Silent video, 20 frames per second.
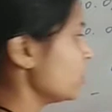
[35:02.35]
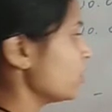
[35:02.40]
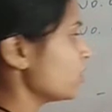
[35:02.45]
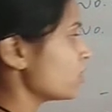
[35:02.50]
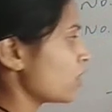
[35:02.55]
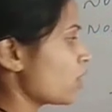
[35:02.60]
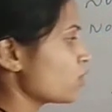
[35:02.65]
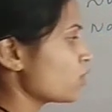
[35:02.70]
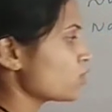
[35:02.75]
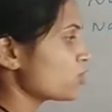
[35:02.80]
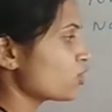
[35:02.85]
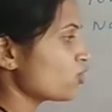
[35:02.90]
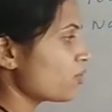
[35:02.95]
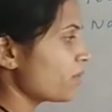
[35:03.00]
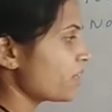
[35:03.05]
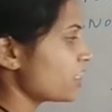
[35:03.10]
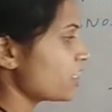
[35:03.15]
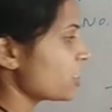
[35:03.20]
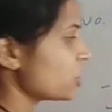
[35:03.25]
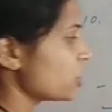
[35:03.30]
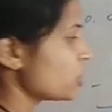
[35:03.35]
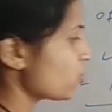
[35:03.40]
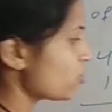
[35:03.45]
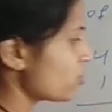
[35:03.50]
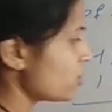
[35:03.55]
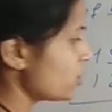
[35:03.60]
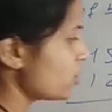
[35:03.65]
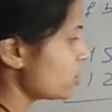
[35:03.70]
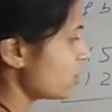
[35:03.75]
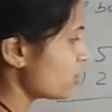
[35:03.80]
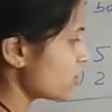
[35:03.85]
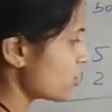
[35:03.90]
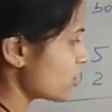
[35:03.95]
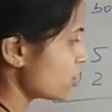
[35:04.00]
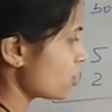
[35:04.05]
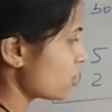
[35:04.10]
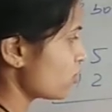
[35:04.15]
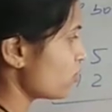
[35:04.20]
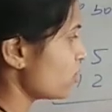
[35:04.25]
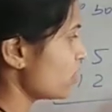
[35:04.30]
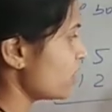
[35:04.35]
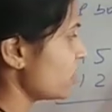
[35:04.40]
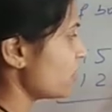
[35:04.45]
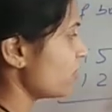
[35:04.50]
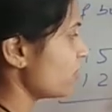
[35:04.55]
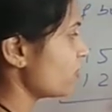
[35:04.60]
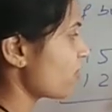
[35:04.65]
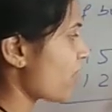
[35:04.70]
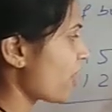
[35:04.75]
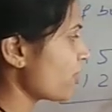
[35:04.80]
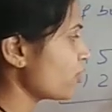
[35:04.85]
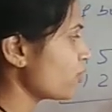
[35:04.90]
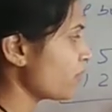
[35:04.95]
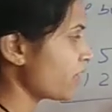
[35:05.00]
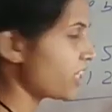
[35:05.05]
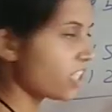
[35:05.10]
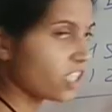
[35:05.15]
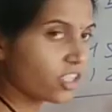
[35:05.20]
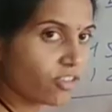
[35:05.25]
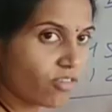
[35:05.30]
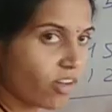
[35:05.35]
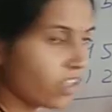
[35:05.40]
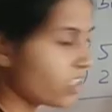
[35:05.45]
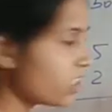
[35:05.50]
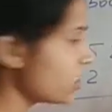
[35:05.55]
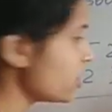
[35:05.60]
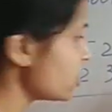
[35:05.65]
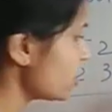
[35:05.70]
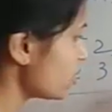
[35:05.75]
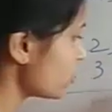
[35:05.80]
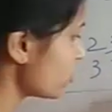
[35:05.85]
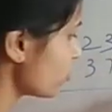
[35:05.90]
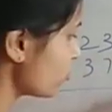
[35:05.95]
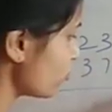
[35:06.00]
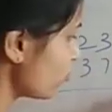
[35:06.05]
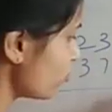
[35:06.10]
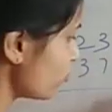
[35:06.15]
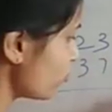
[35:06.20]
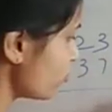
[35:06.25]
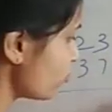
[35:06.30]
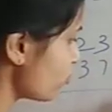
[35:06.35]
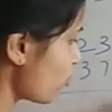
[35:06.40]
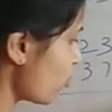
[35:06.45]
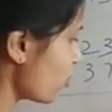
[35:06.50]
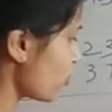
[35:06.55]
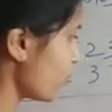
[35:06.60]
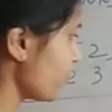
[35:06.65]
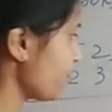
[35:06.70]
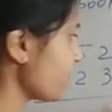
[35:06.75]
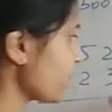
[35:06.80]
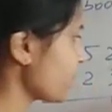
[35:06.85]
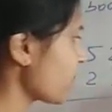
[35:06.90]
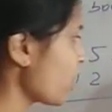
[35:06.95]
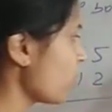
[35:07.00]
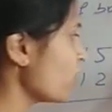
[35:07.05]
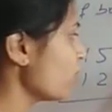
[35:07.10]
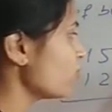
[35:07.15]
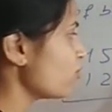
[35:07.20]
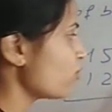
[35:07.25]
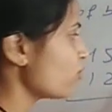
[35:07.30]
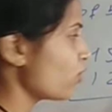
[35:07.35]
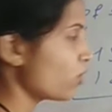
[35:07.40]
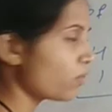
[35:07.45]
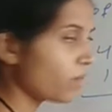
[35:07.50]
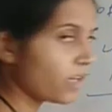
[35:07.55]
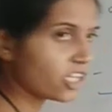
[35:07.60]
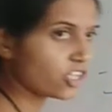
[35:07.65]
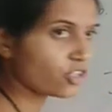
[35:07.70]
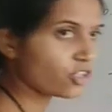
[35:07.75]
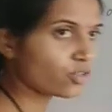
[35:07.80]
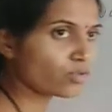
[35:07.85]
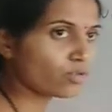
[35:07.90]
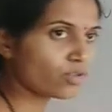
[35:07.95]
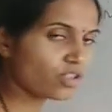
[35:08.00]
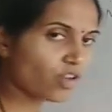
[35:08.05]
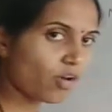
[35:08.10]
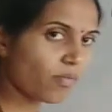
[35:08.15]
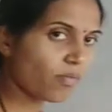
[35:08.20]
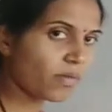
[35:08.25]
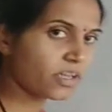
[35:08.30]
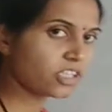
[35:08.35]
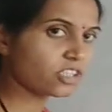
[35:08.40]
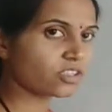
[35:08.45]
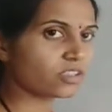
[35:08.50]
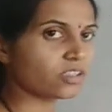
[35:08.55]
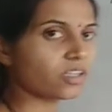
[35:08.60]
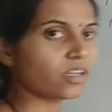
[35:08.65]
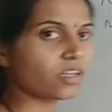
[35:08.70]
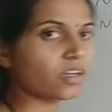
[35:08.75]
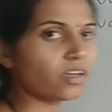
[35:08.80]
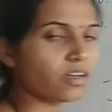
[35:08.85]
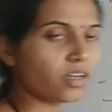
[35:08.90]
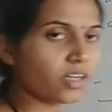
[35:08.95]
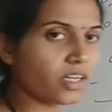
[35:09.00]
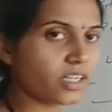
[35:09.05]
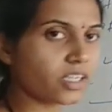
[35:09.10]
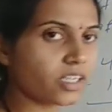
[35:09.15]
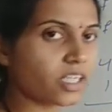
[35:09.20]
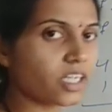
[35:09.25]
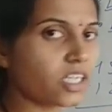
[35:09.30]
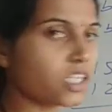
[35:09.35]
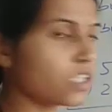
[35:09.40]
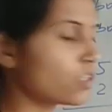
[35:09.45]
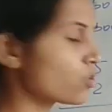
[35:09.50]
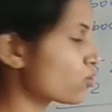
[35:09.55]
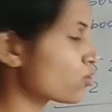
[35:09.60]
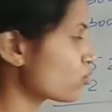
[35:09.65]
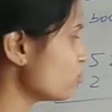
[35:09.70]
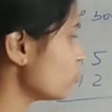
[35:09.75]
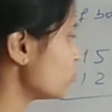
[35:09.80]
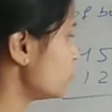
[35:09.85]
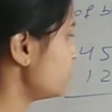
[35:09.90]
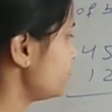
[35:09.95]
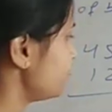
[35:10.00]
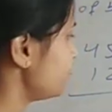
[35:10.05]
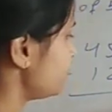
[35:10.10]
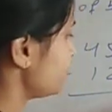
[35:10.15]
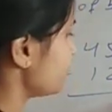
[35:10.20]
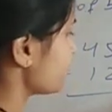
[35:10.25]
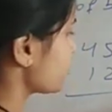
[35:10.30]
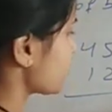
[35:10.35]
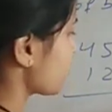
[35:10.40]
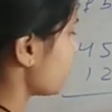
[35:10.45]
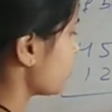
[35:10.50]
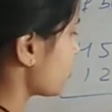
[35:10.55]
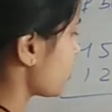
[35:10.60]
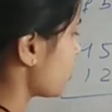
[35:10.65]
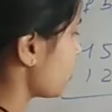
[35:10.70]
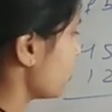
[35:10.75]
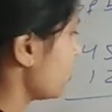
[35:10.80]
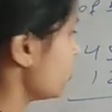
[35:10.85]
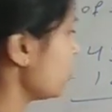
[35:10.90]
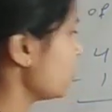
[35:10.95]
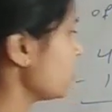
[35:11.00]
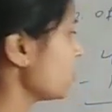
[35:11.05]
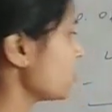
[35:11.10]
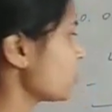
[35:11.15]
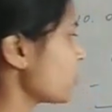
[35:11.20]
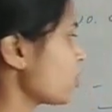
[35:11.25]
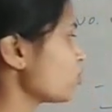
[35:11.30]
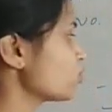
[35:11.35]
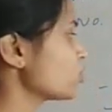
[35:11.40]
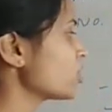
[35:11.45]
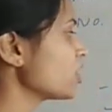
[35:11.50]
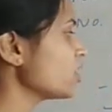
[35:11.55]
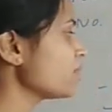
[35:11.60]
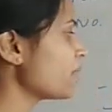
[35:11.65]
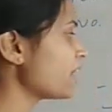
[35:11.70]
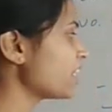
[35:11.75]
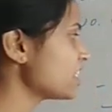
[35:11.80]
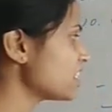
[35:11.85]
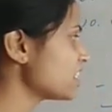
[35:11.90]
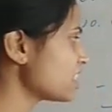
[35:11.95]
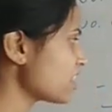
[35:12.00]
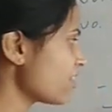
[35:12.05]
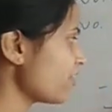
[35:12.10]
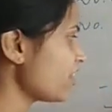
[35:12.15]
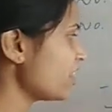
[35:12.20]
Now 0 minus 0 is 0. Only 5 minus 1 is 4. 4 minus 2 is how much? It is 2. Okay. Now 3 minus 7,